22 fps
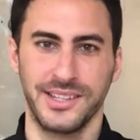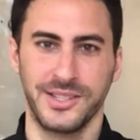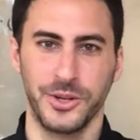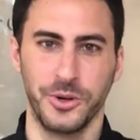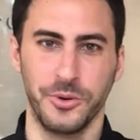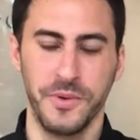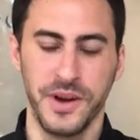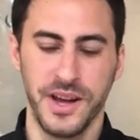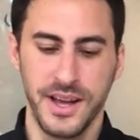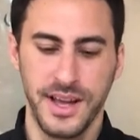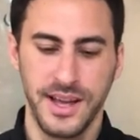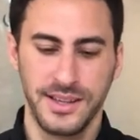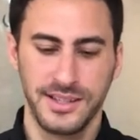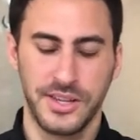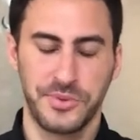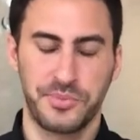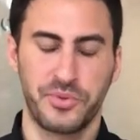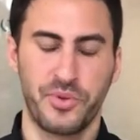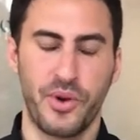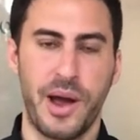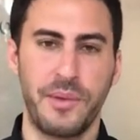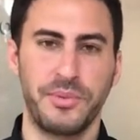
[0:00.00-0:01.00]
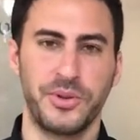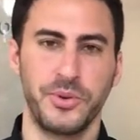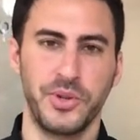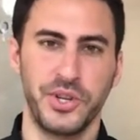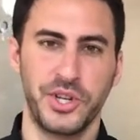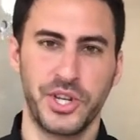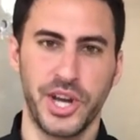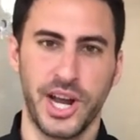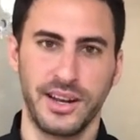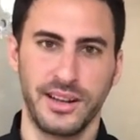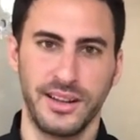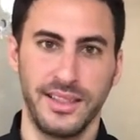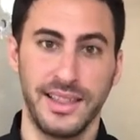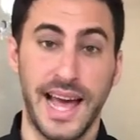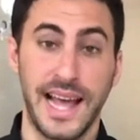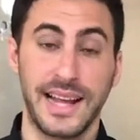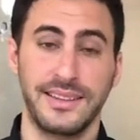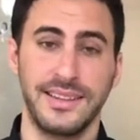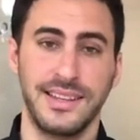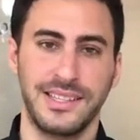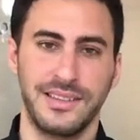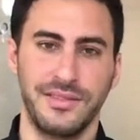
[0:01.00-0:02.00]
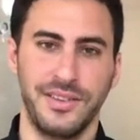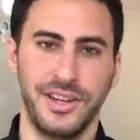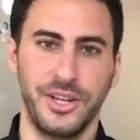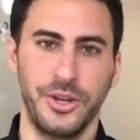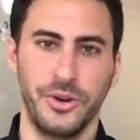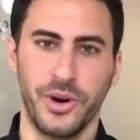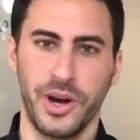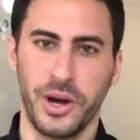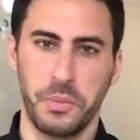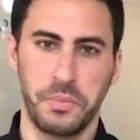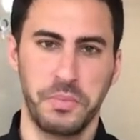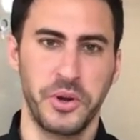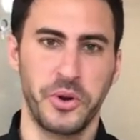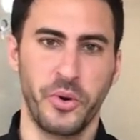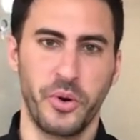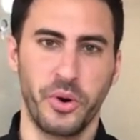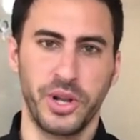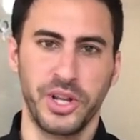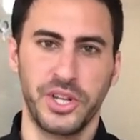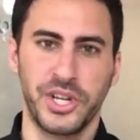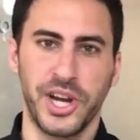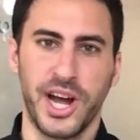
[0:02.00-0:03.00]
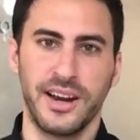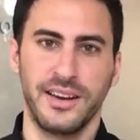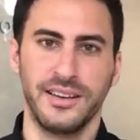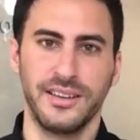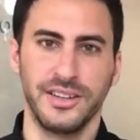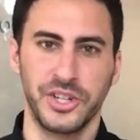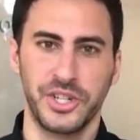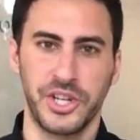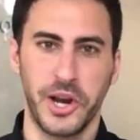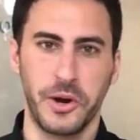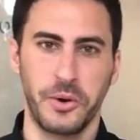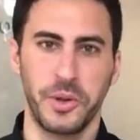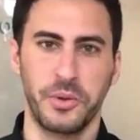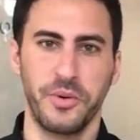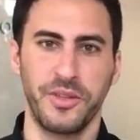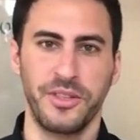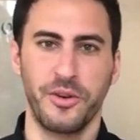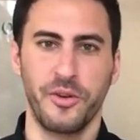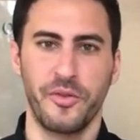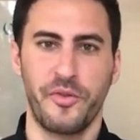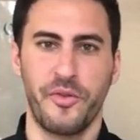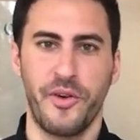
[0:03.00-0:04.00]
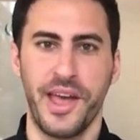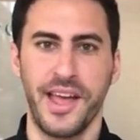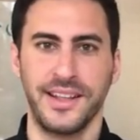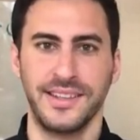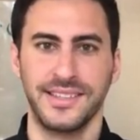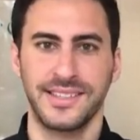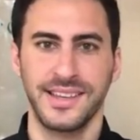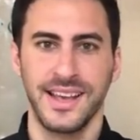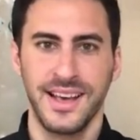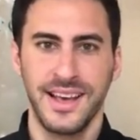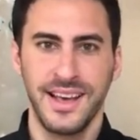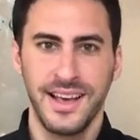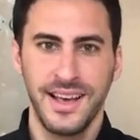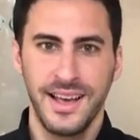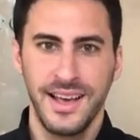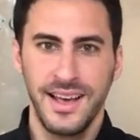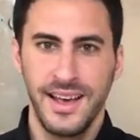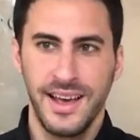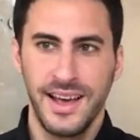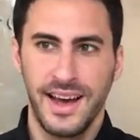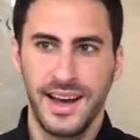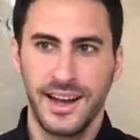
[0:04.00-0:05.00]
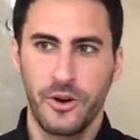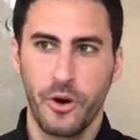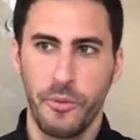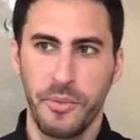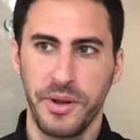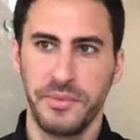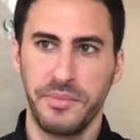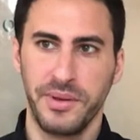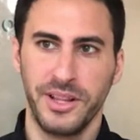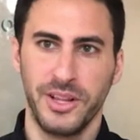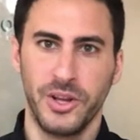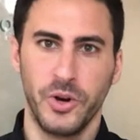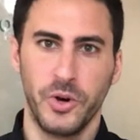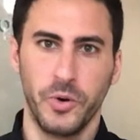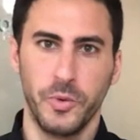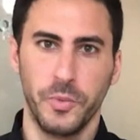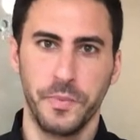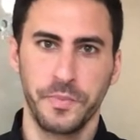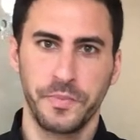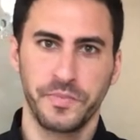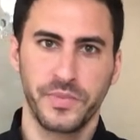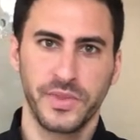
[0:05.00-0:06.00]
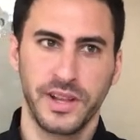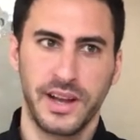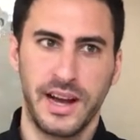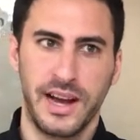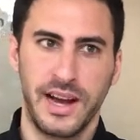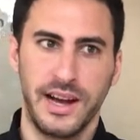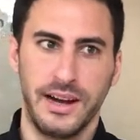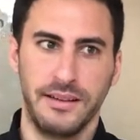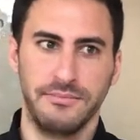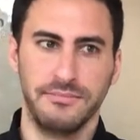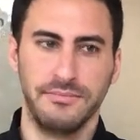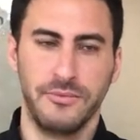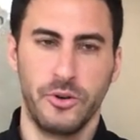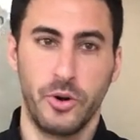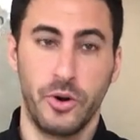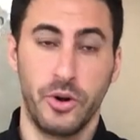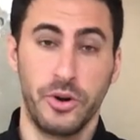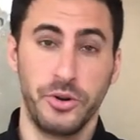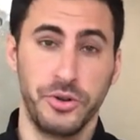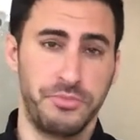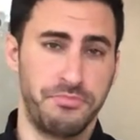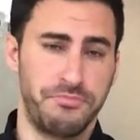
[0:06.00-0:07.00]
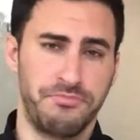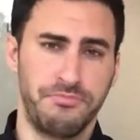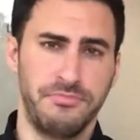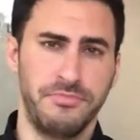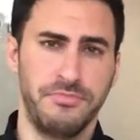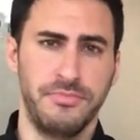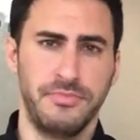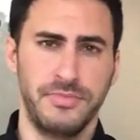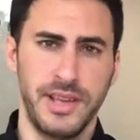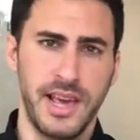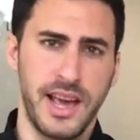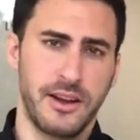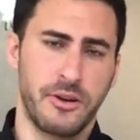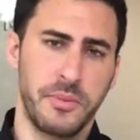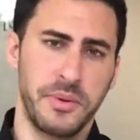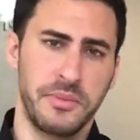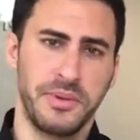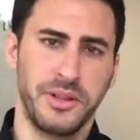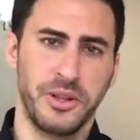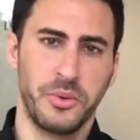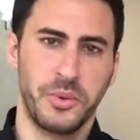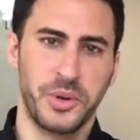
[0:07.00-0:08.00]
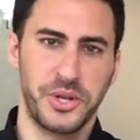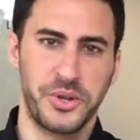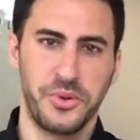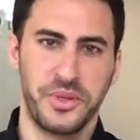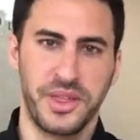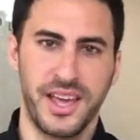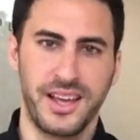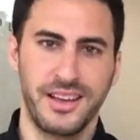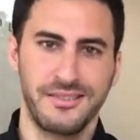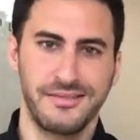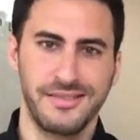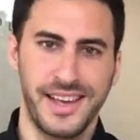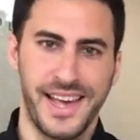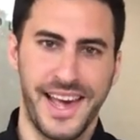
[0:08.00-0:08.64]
So subscribe to this channel, like this video, help me grow the channel, share it with your friends, comment below, um, or, or yeah, comment below what you think.